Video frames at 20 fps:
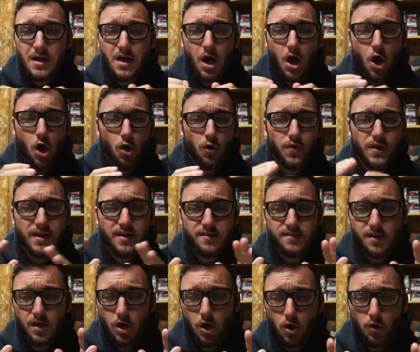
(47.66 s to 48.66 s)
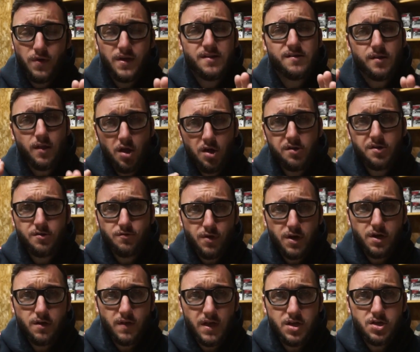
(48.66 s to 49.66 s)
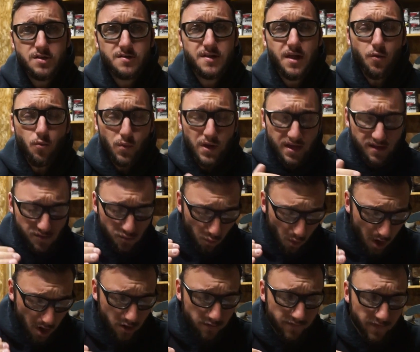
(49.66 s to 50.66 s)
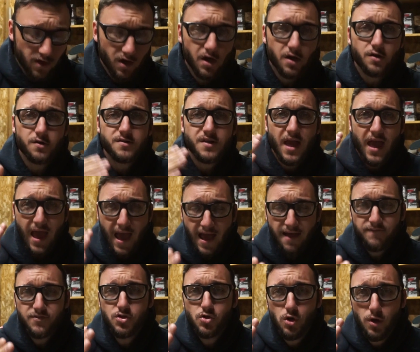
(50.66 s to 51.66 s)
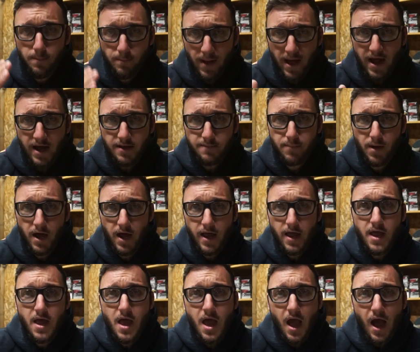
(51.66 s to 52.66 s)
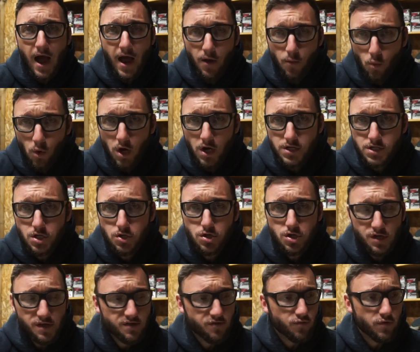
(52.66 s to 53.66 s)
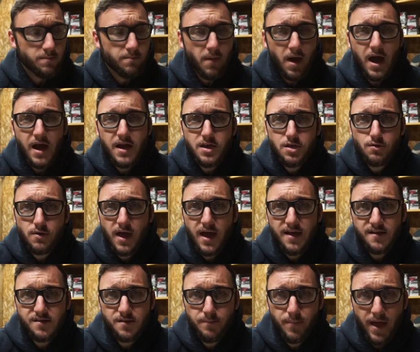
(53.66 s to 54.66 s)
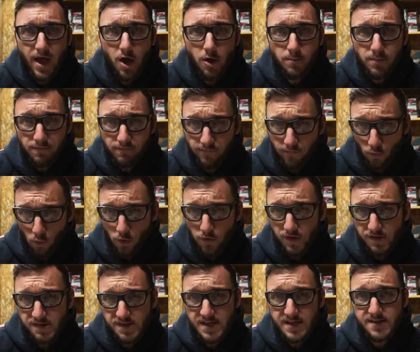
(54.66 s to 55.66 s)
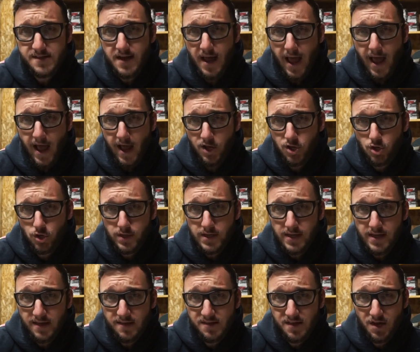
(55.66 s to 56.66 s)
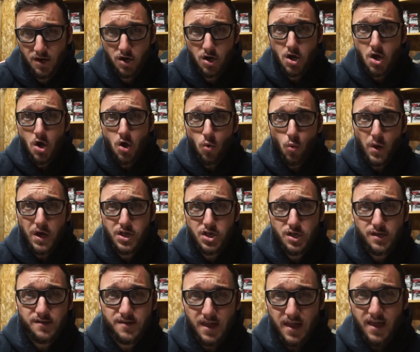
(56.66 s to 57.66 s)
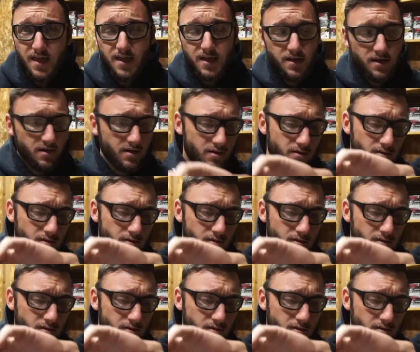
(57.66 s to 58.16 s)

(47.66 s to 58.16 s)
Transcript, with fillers: All these laws and regulations that we as waterfowl hunters have to abide by, I want to just remind you guys about before the season actually gets here, which is in